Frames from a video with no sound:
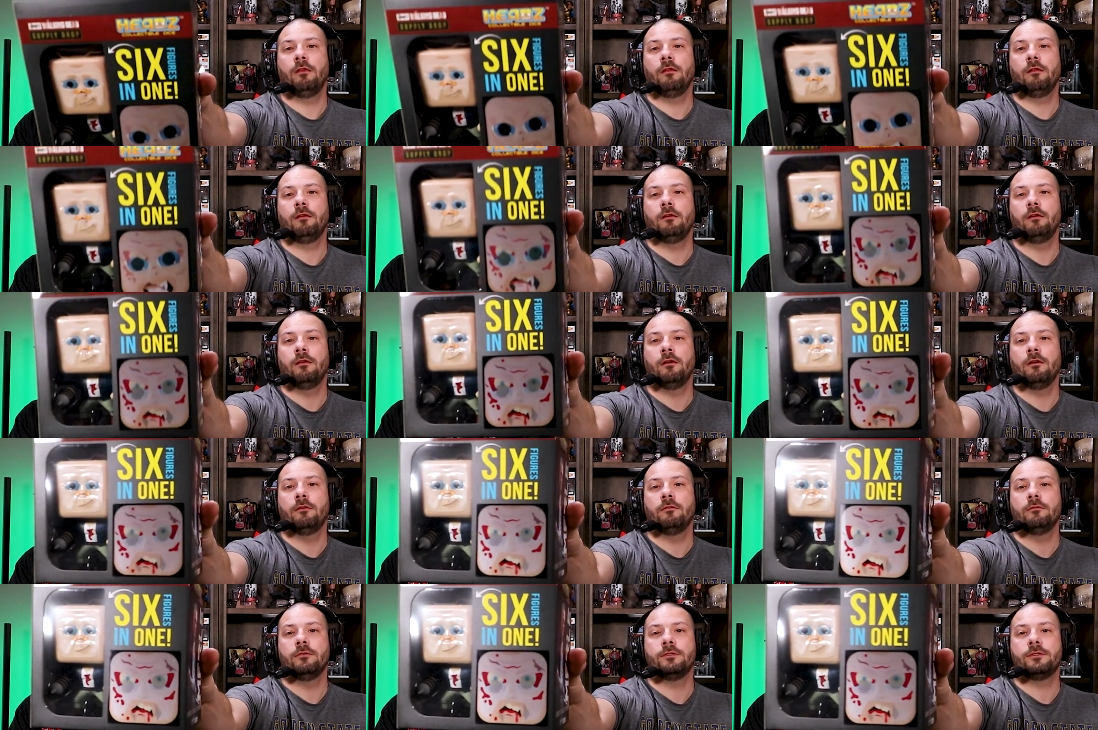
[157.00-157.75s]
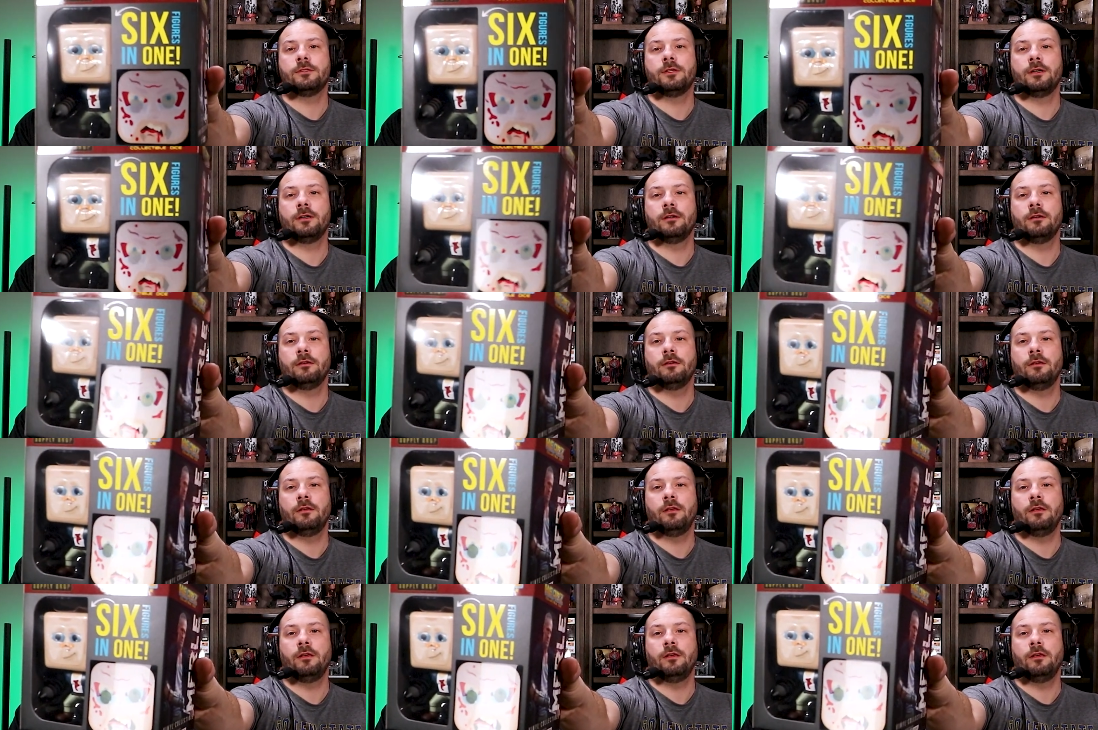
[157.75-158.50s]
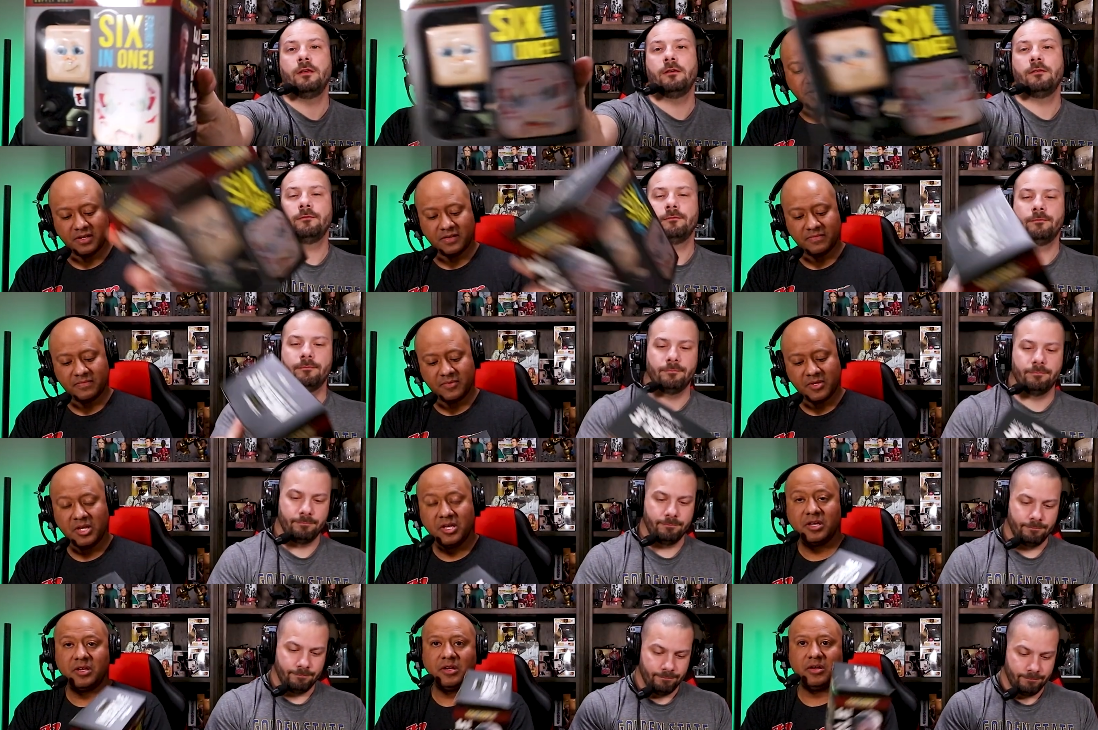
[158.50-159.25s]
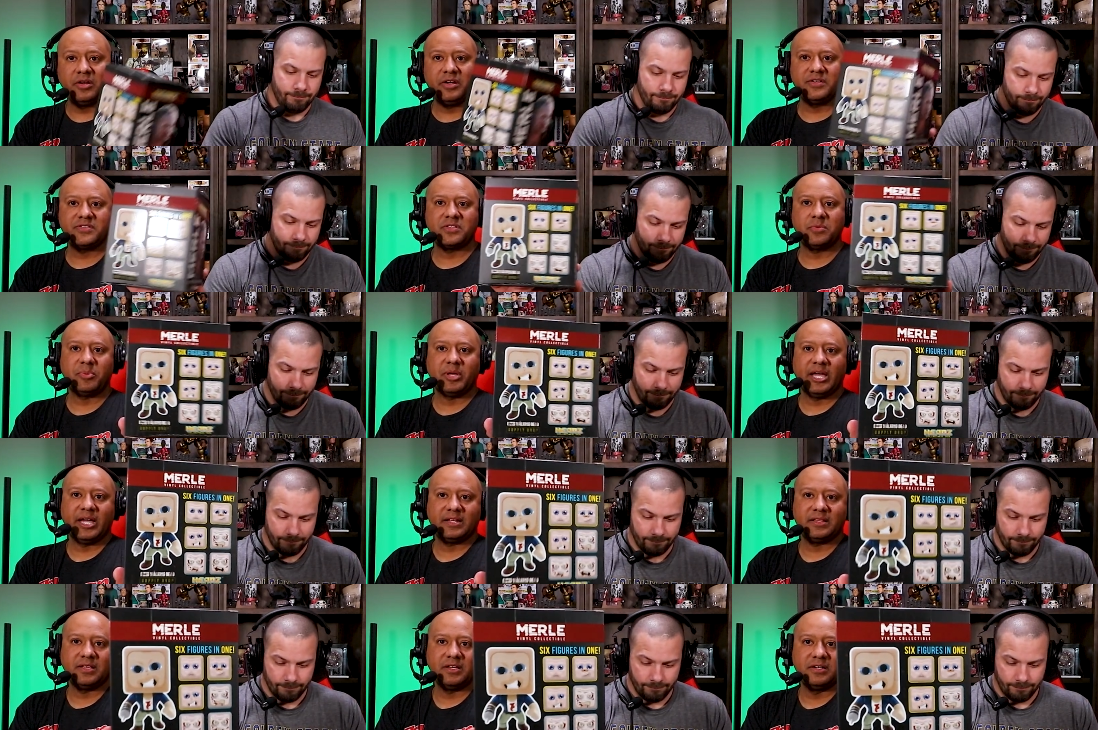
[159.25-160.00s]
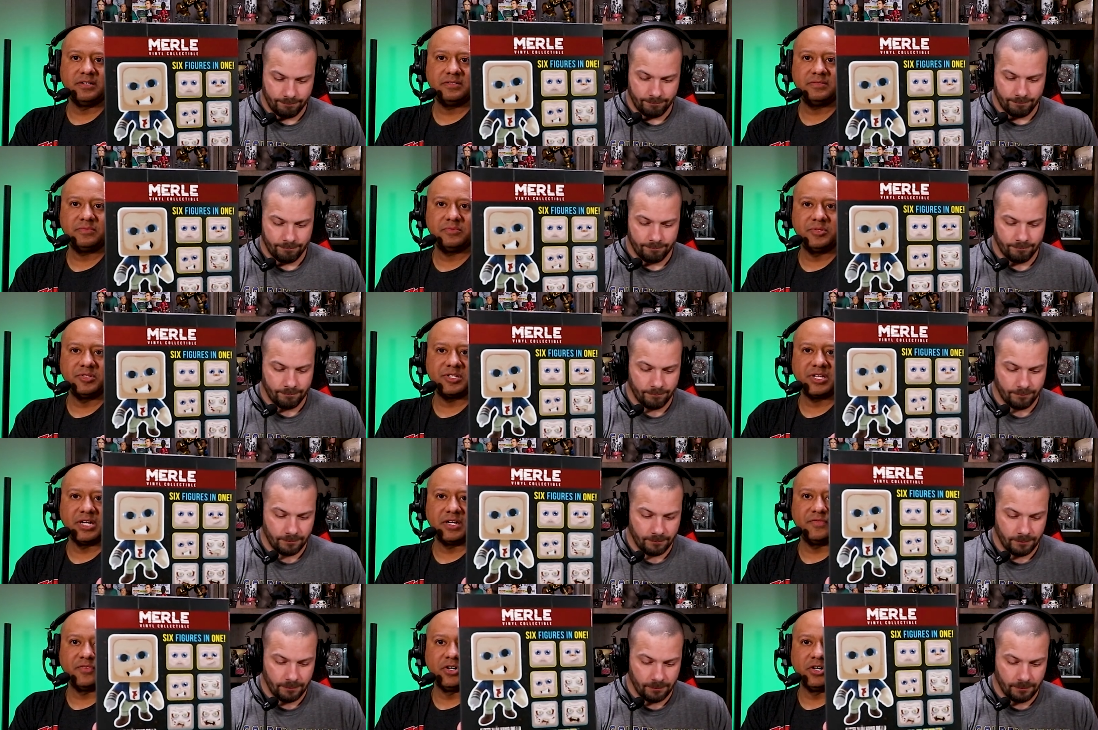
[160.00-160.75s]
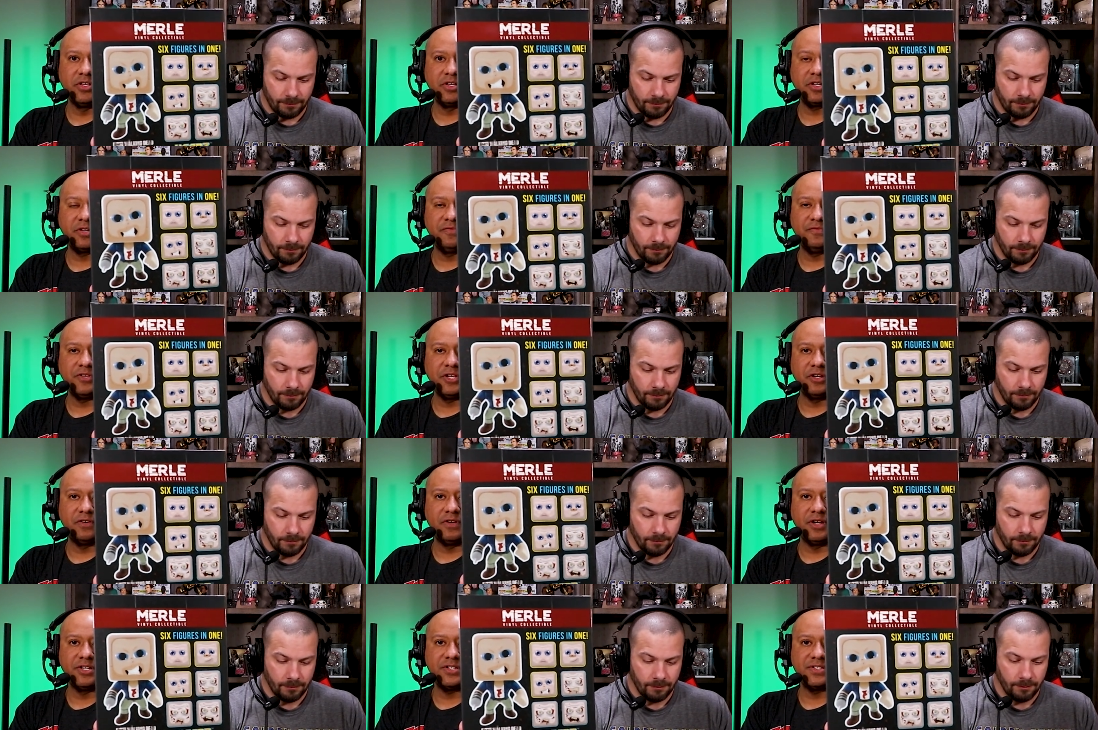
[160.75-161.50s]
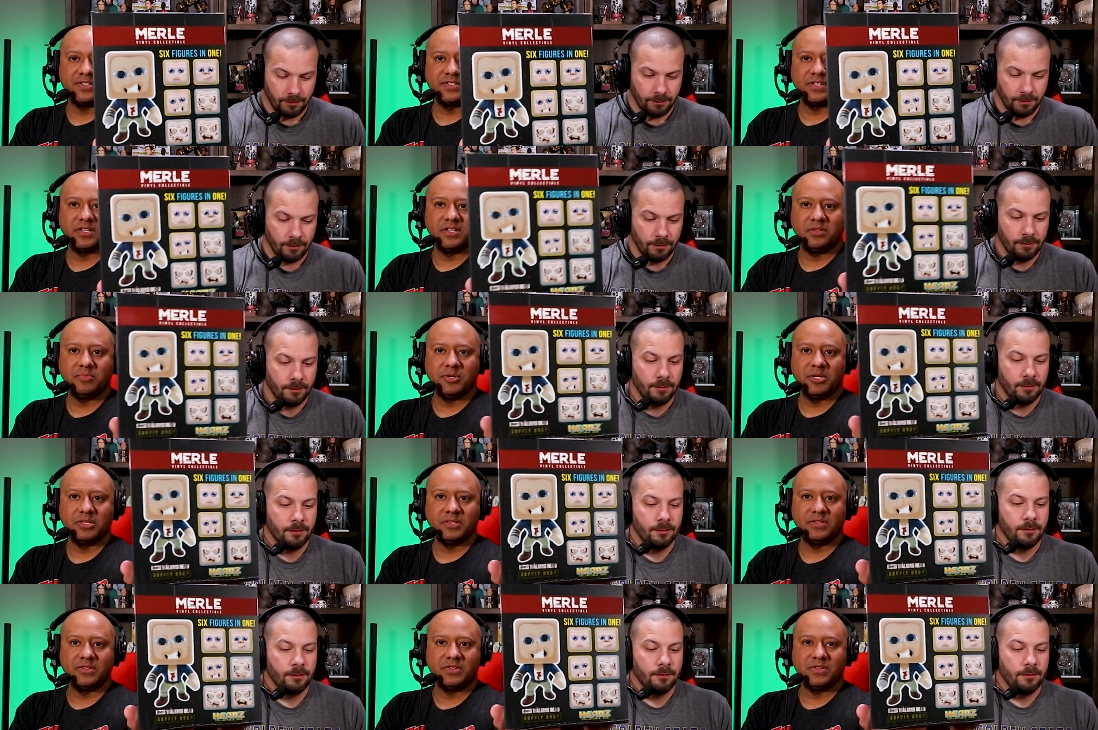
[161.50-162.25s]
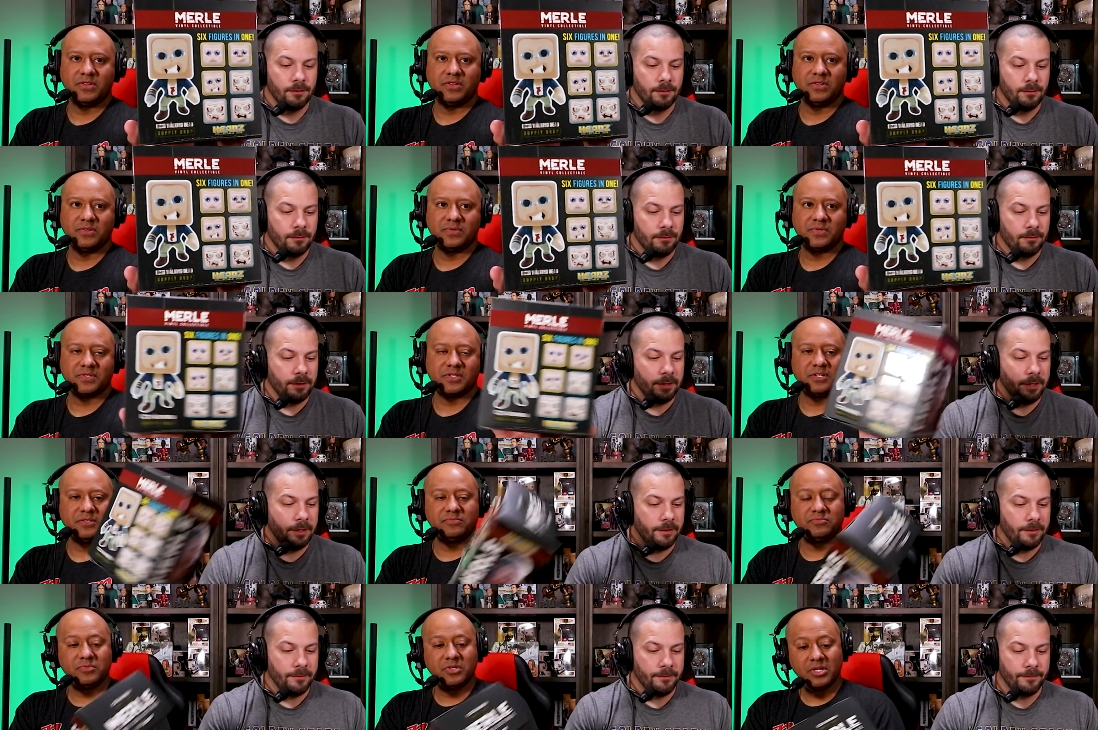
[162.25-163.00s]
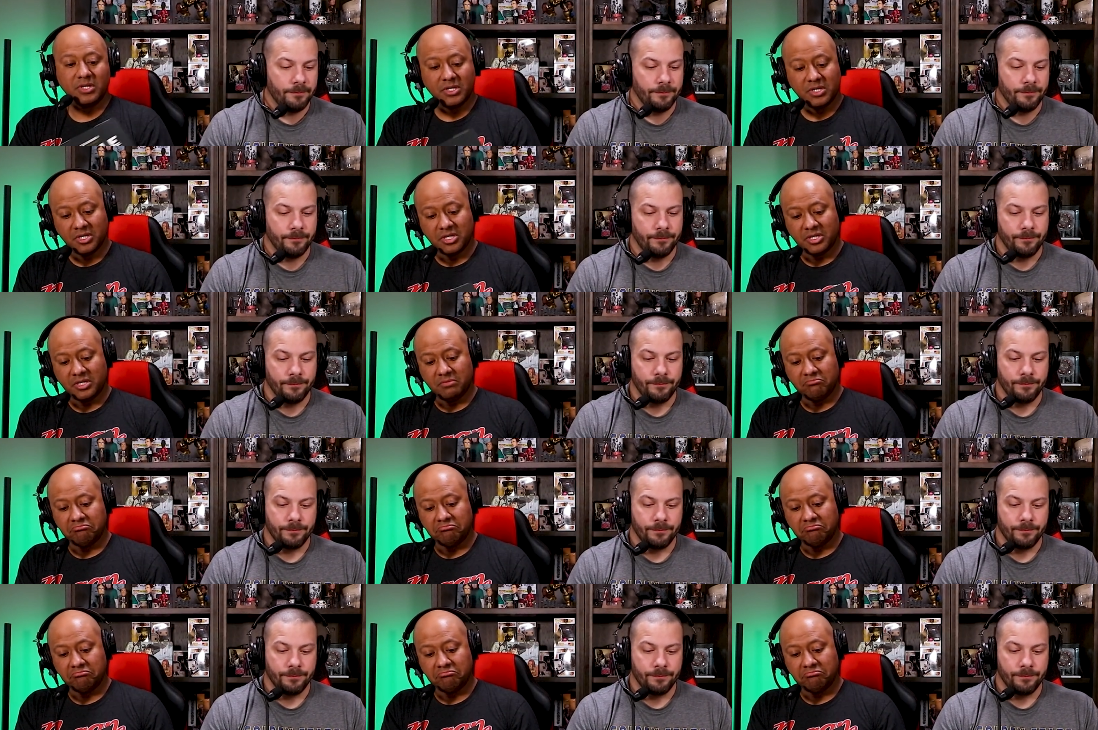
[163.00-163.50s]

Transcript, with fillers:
Speaker 1: No, it's that's, not. Oh yeah. Oh, here's the back though, which kind of all the configurations that you'd be able to do. So. Yeah.